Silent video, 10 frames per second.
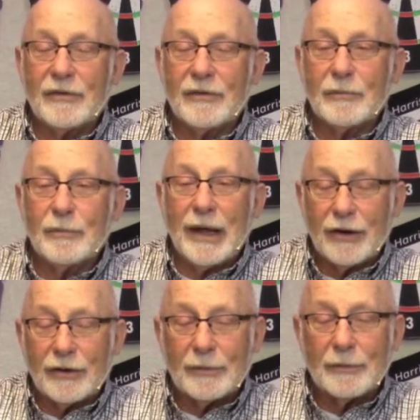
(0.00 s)

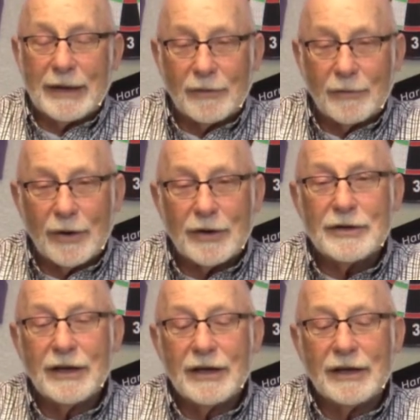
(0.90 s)
palatable, make it where
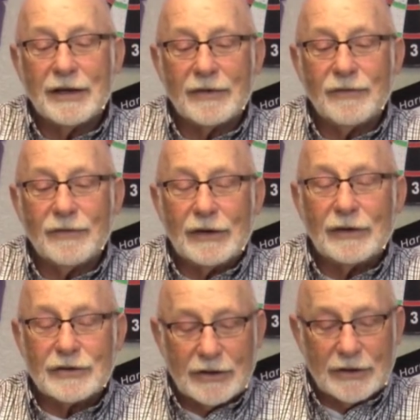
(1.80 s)
it
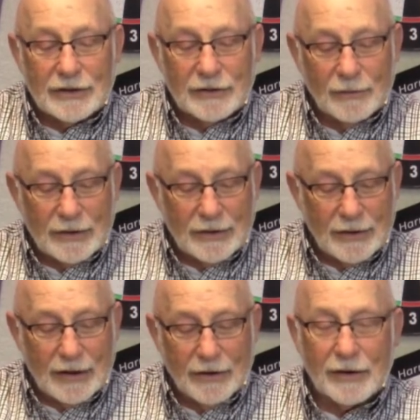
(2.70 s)
feels good when you
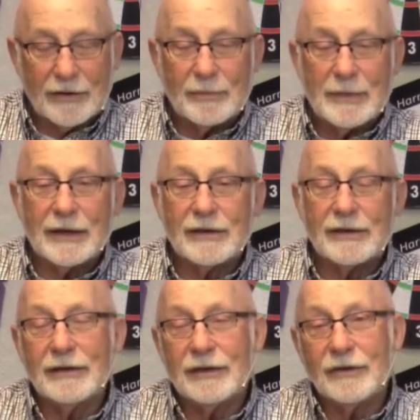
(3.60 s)
hear it, to make it,
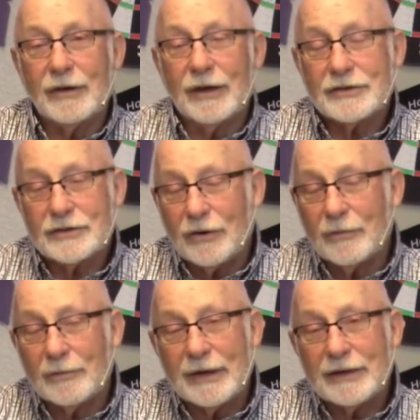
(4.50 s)
like
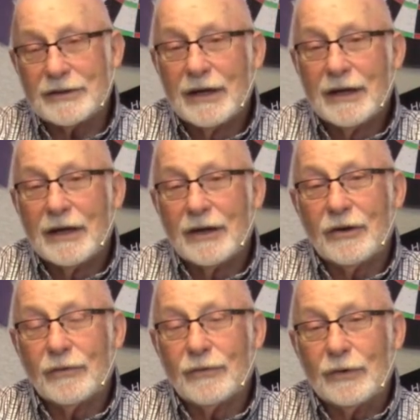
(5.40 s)
salt makes
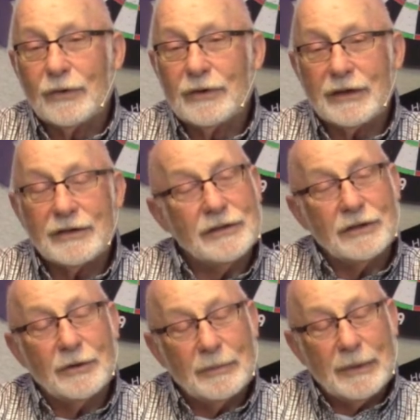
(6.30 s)
your food taste a
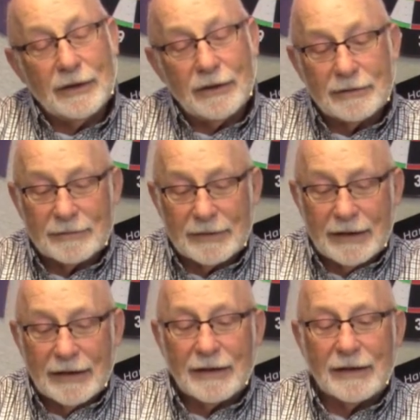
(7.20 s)
little better."
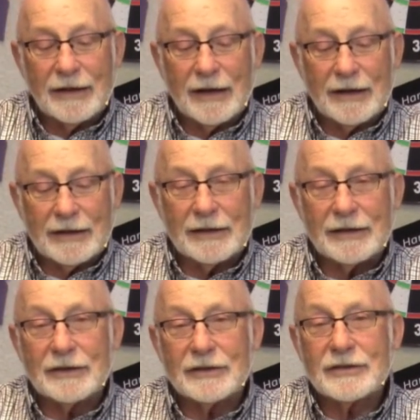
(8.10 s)
The idea
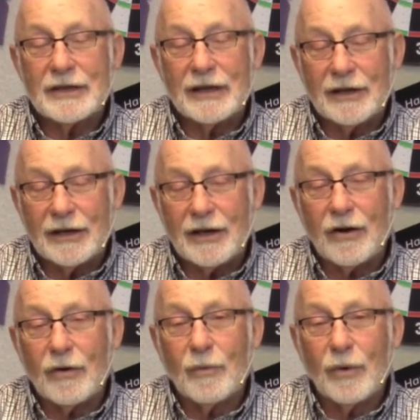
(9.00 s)
is that let
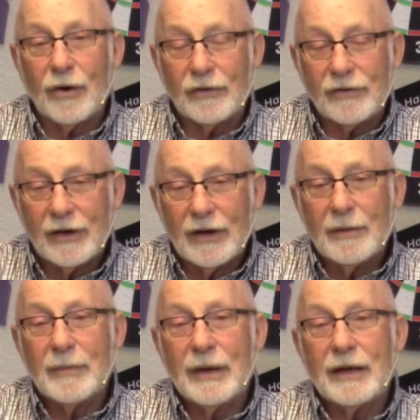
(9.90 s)
our words
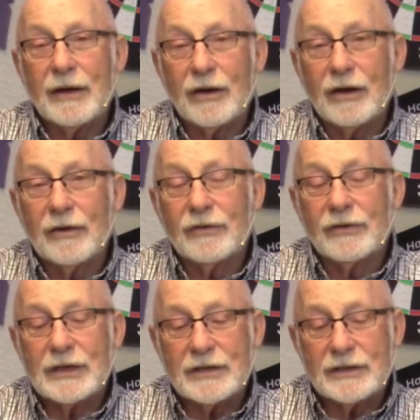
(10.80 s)
make our
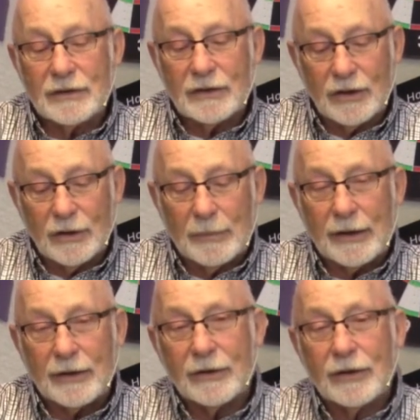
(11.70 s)
conversation a little
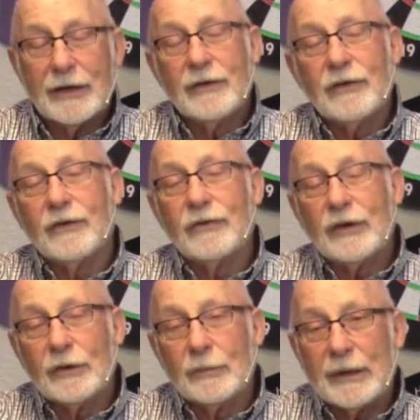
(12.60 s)
better,
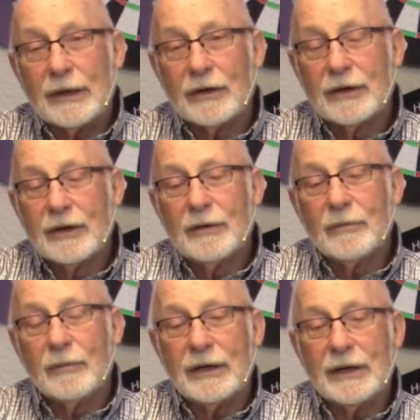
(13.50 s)
feel better,
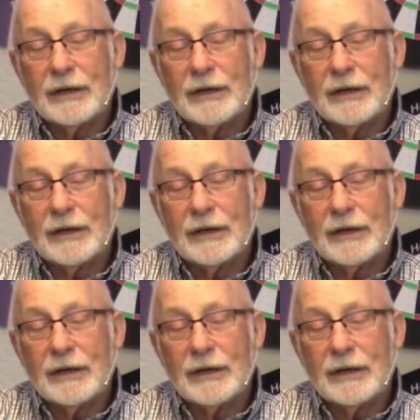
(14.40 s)
be